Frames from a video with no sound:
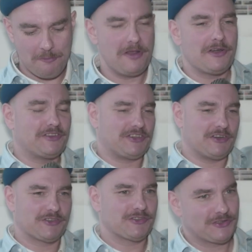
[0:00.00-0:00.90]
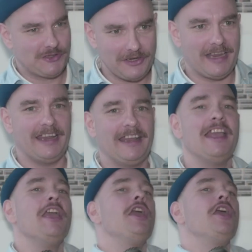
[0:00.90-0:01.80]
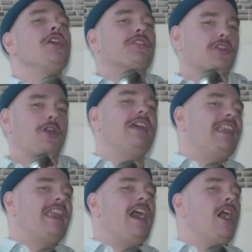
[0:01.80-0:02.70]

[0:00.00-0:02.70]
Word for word: minister's Sunday sermon